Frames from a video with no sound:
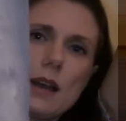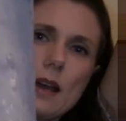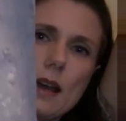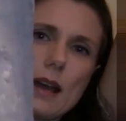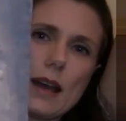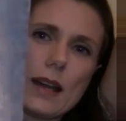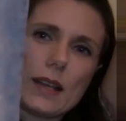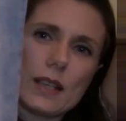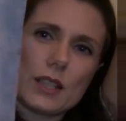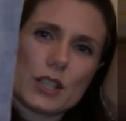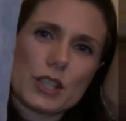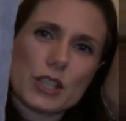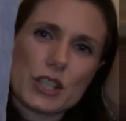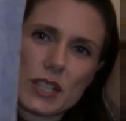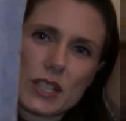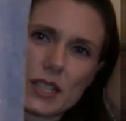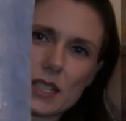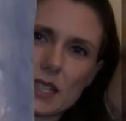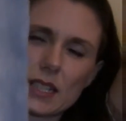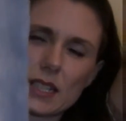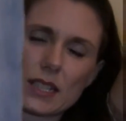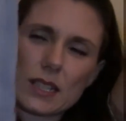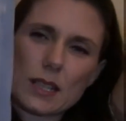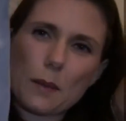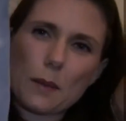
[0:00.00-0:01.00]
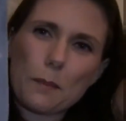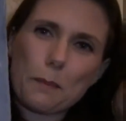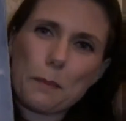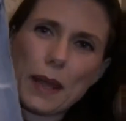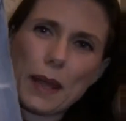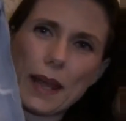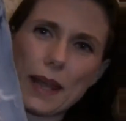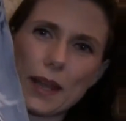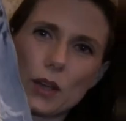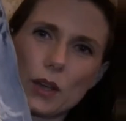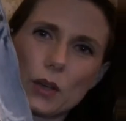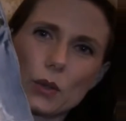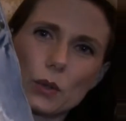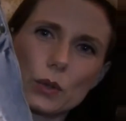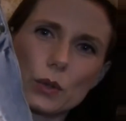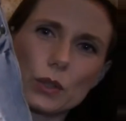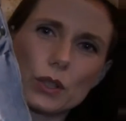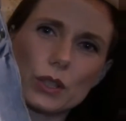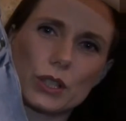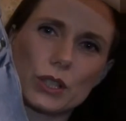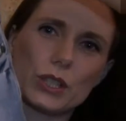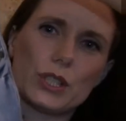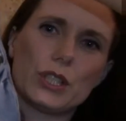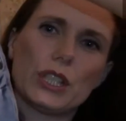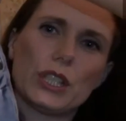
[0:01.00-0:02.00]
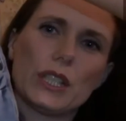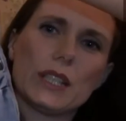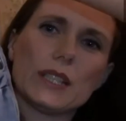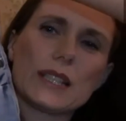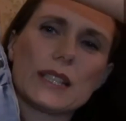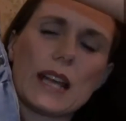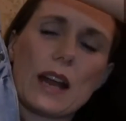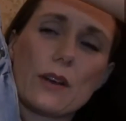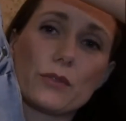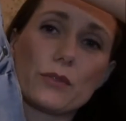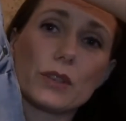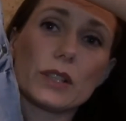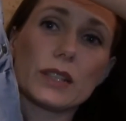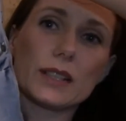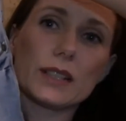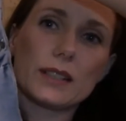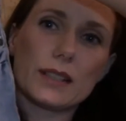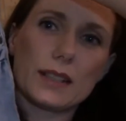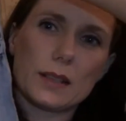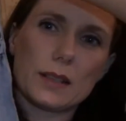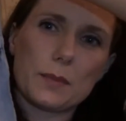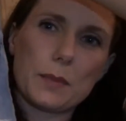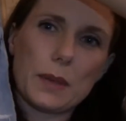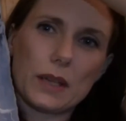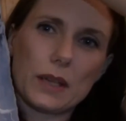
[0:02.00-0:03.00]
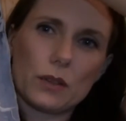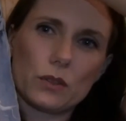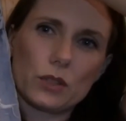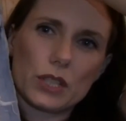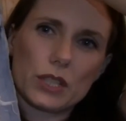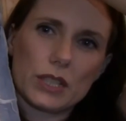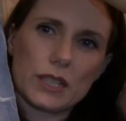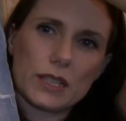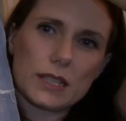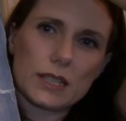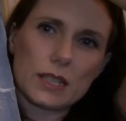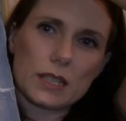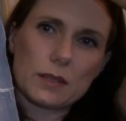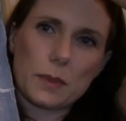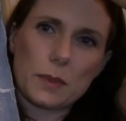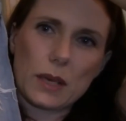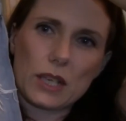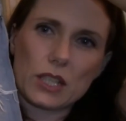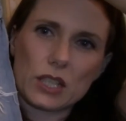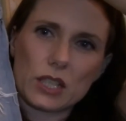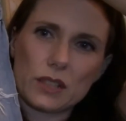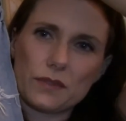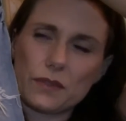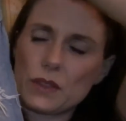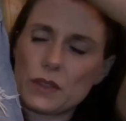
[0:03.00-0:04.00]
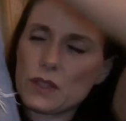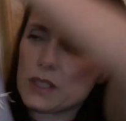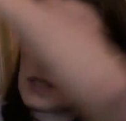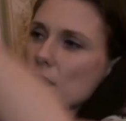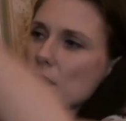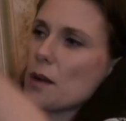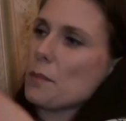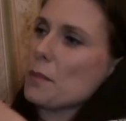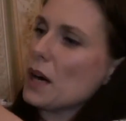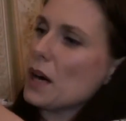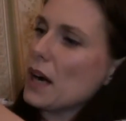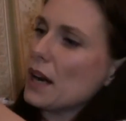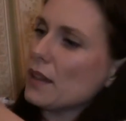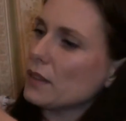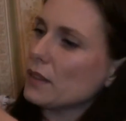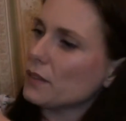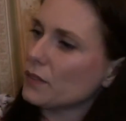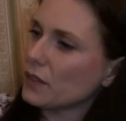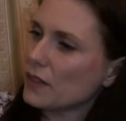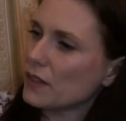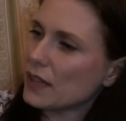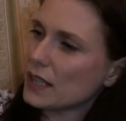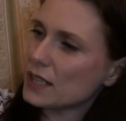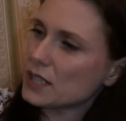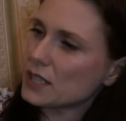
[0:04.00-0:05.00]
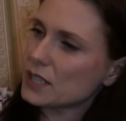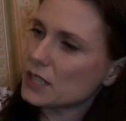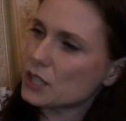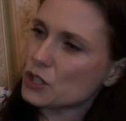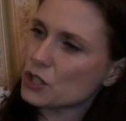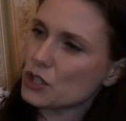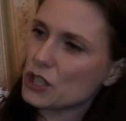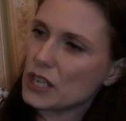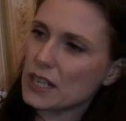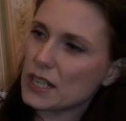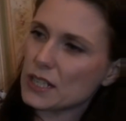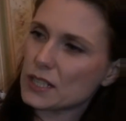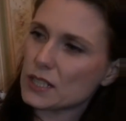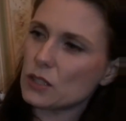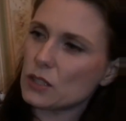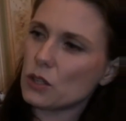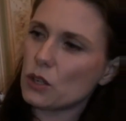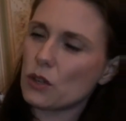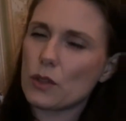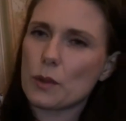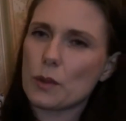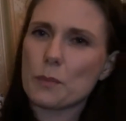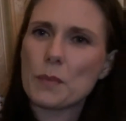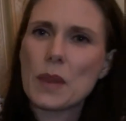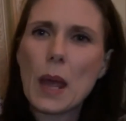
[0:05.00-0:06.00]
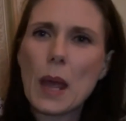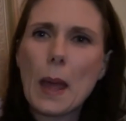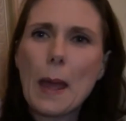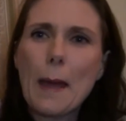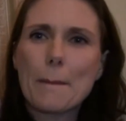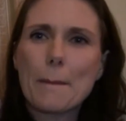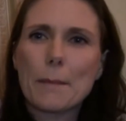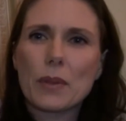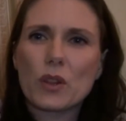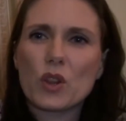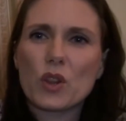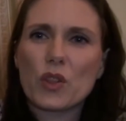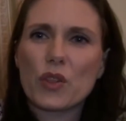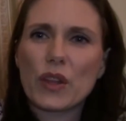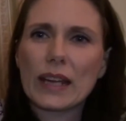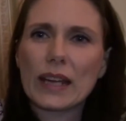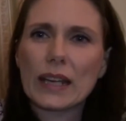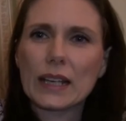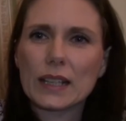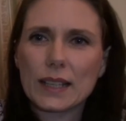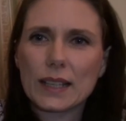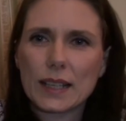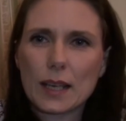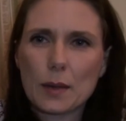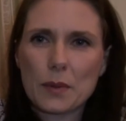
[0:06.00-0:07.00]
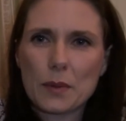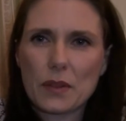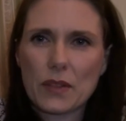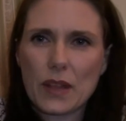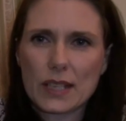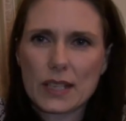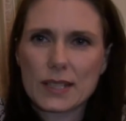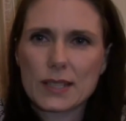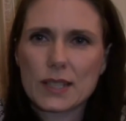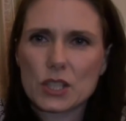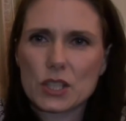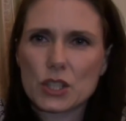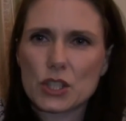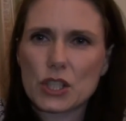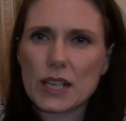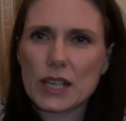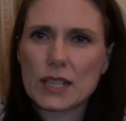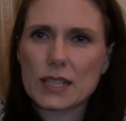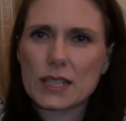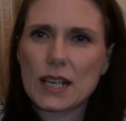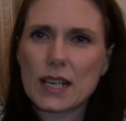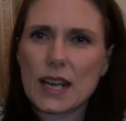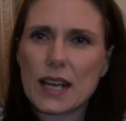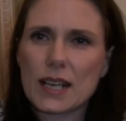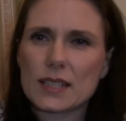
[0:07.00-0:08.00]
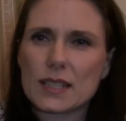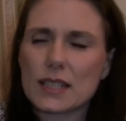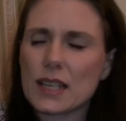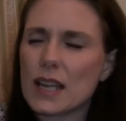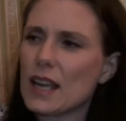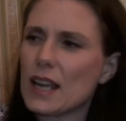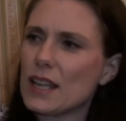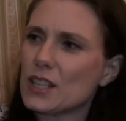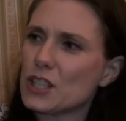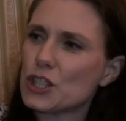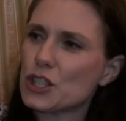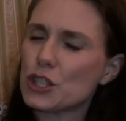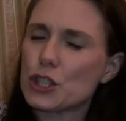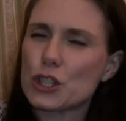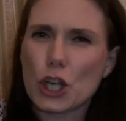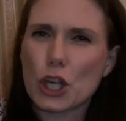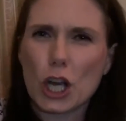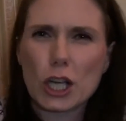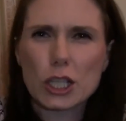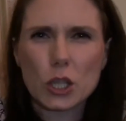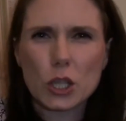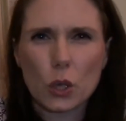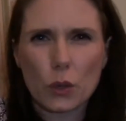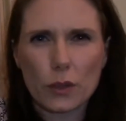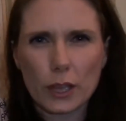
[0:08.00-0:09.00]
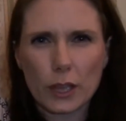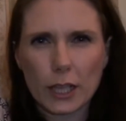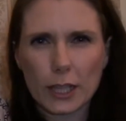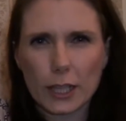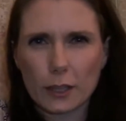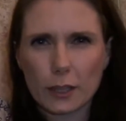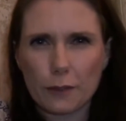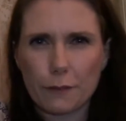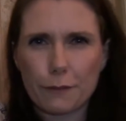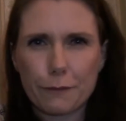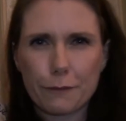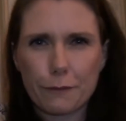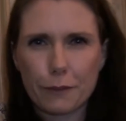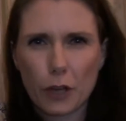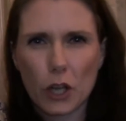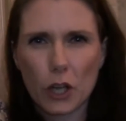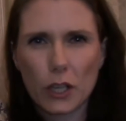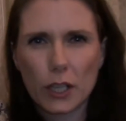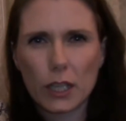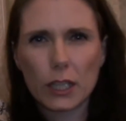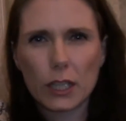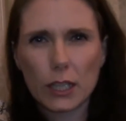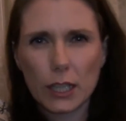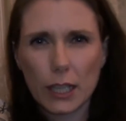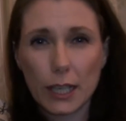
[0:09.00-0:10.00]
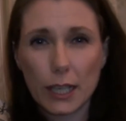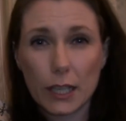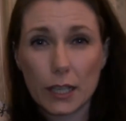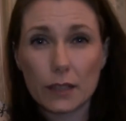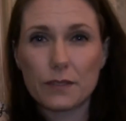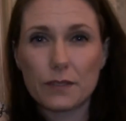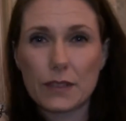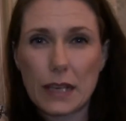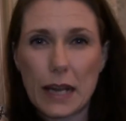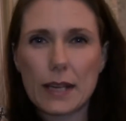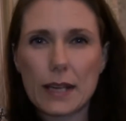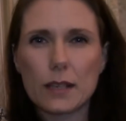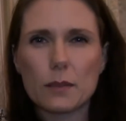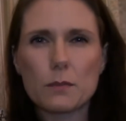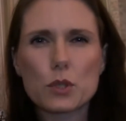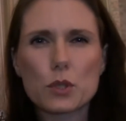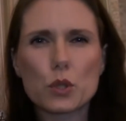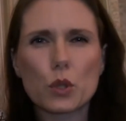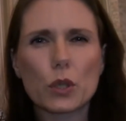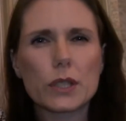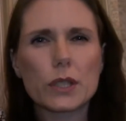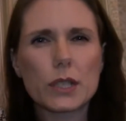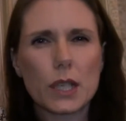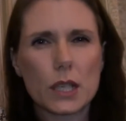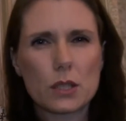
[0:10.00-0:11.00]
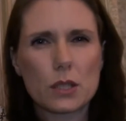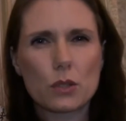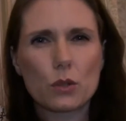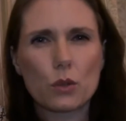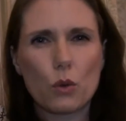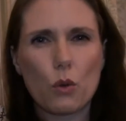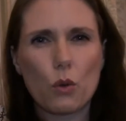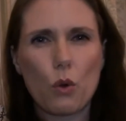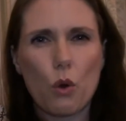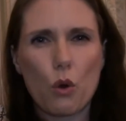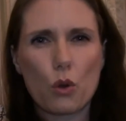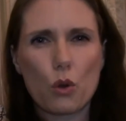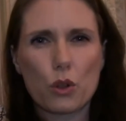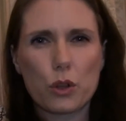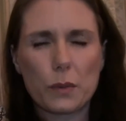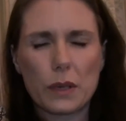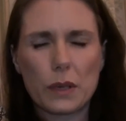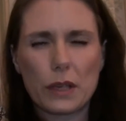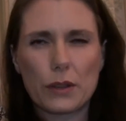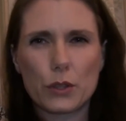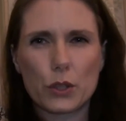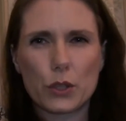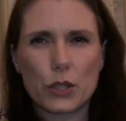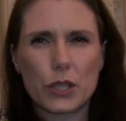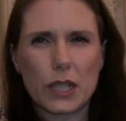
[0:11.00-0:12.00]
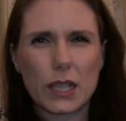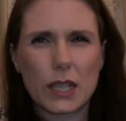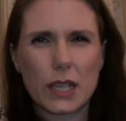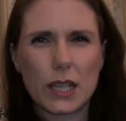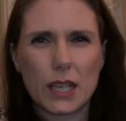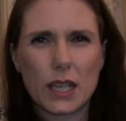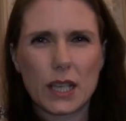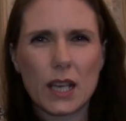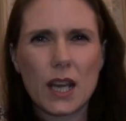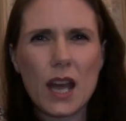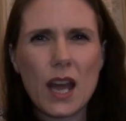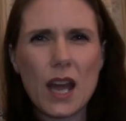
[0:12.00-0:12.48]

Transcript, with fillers: and it's just these pale jeans. I really like the pale jeans, especially for the summer, and they've got this distressing on them. But the thing I like about this distressing is it's just on like the front layer of denim, so it doesn't go all the way through to the